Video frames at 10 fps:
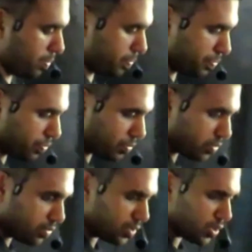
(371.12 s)
program
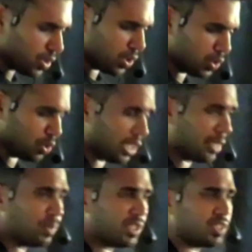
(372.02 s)
for students.
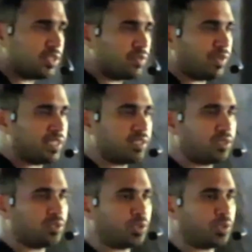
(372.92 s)
We take them